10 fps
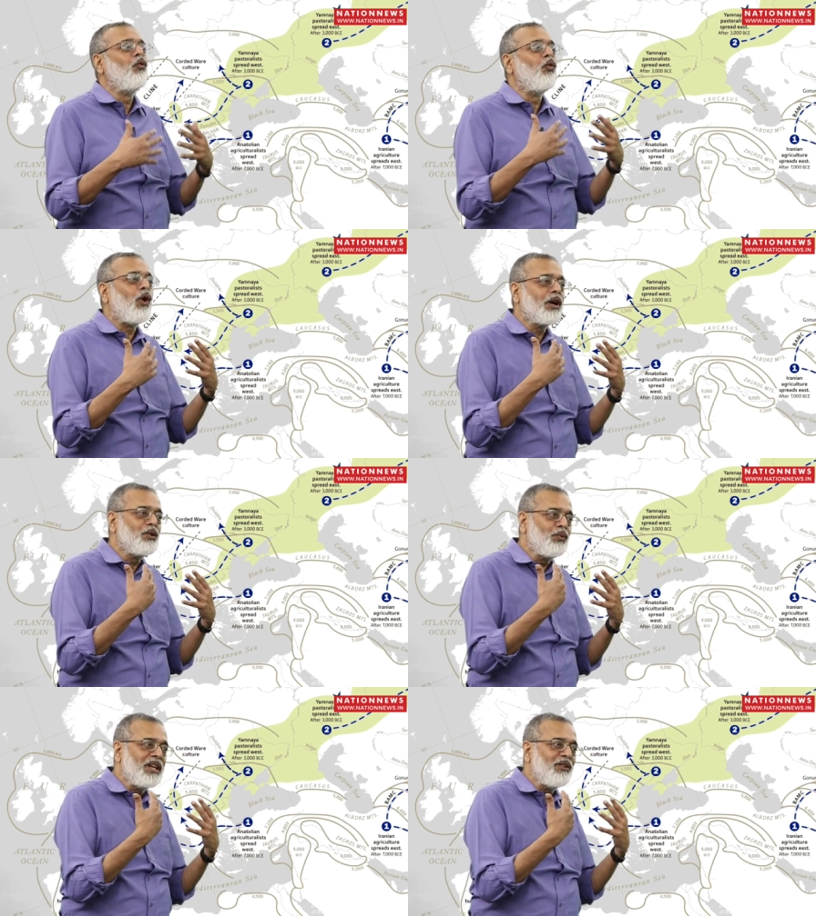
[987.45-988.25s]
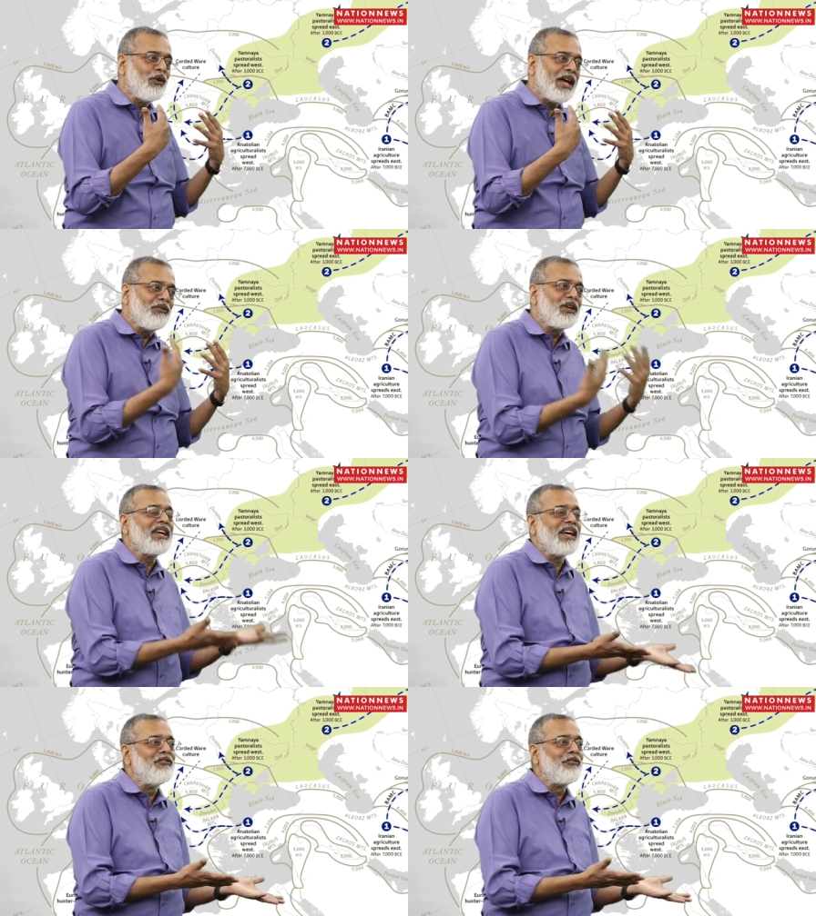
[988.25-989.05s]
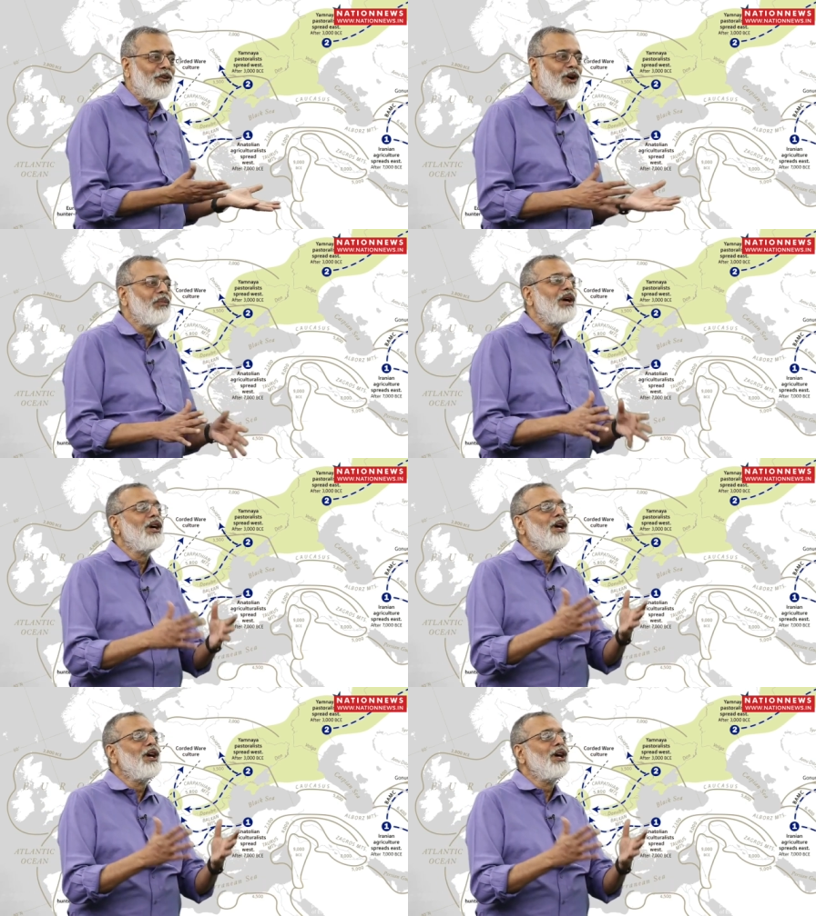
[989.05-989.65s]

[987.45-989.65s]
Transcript: what we, where we came from,